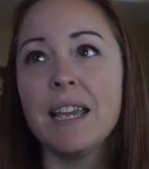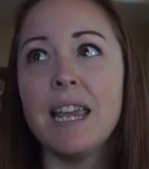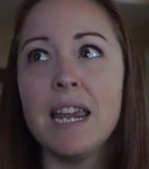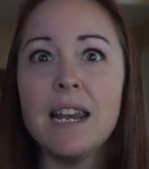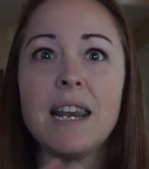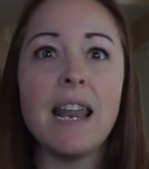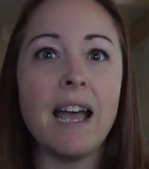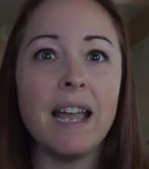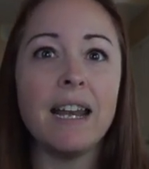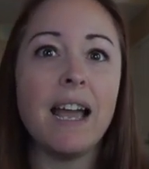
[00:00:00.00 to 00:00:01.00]
8,
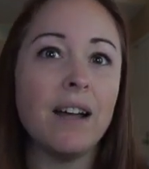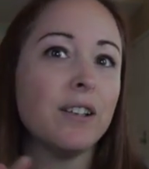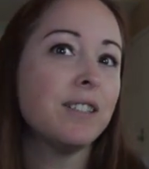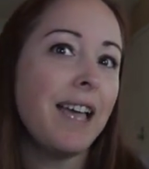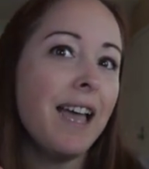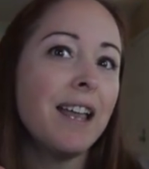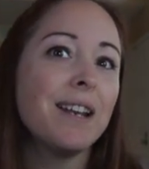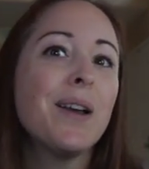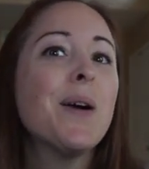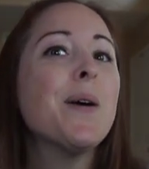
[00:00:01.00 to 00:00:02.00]
9 out of
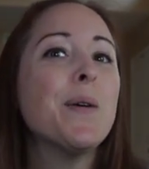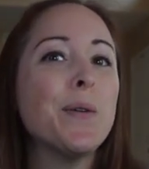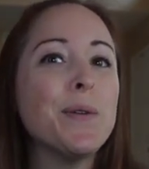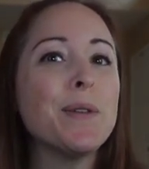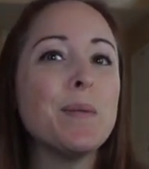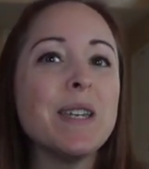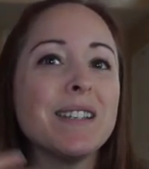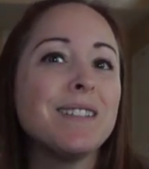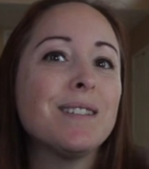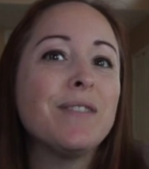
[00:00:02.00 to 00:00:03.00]
10, only
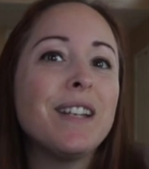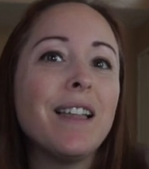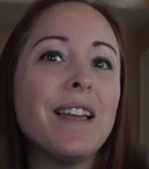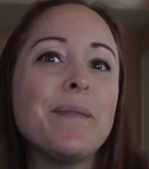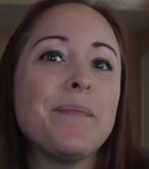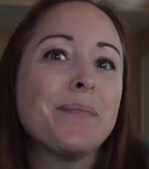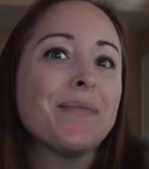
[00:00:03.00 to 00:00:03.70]
because it's vanilla.